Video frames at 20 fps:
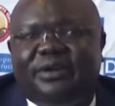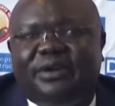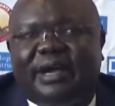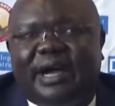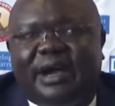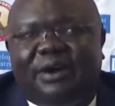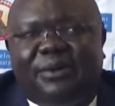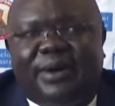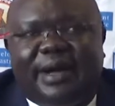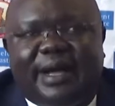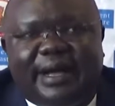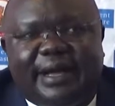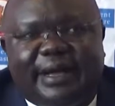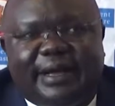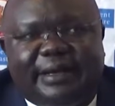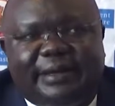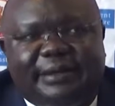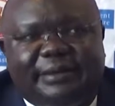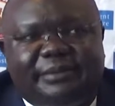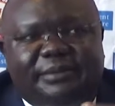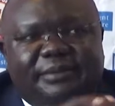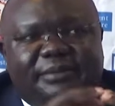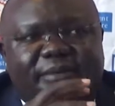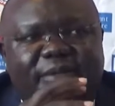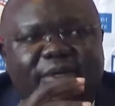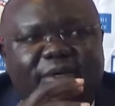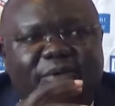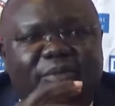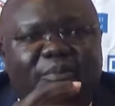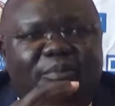our
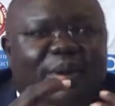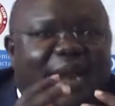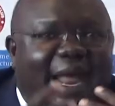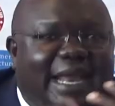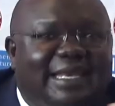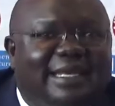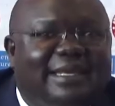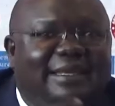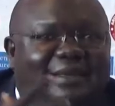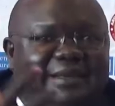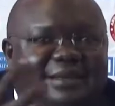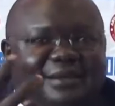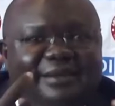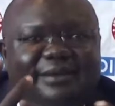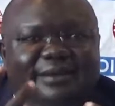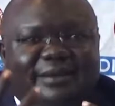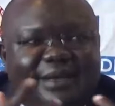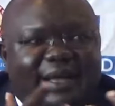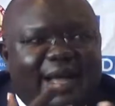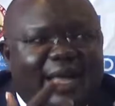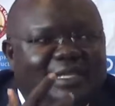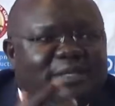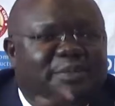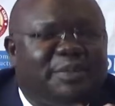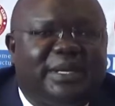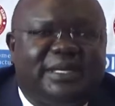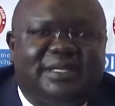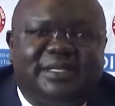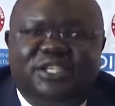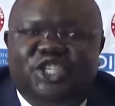branding
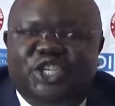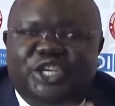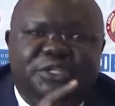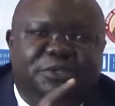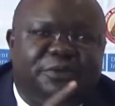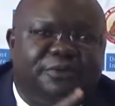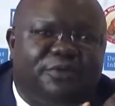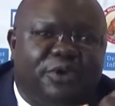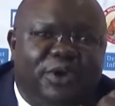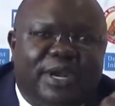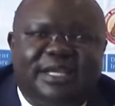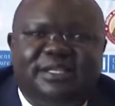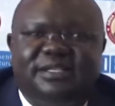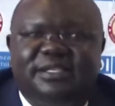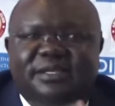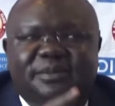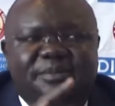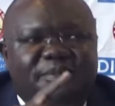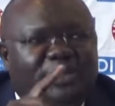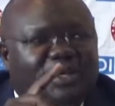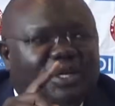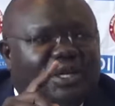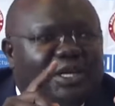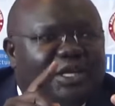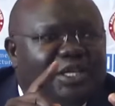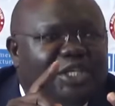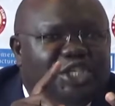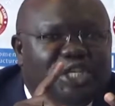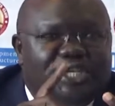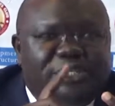aspects, change of ownership,
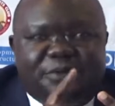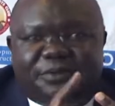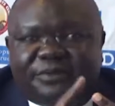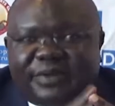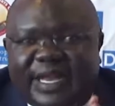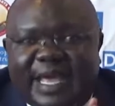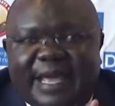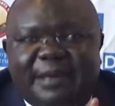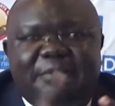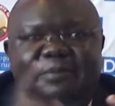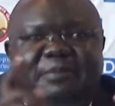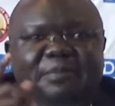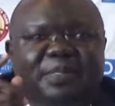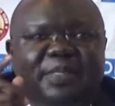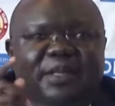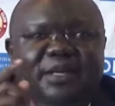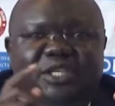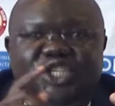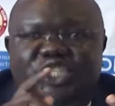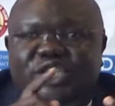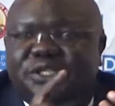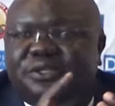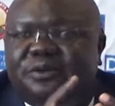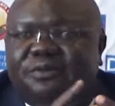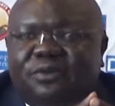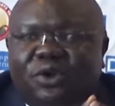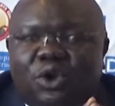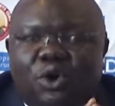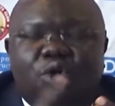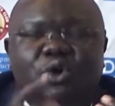change of name, change
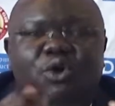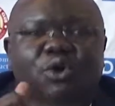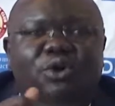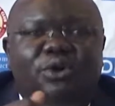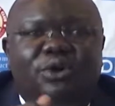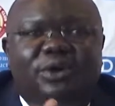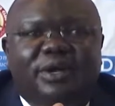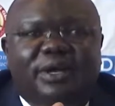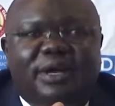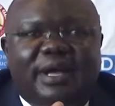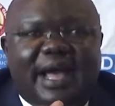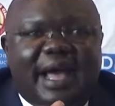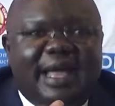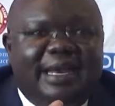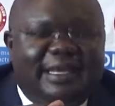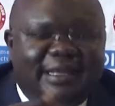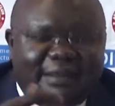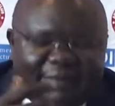of logo, and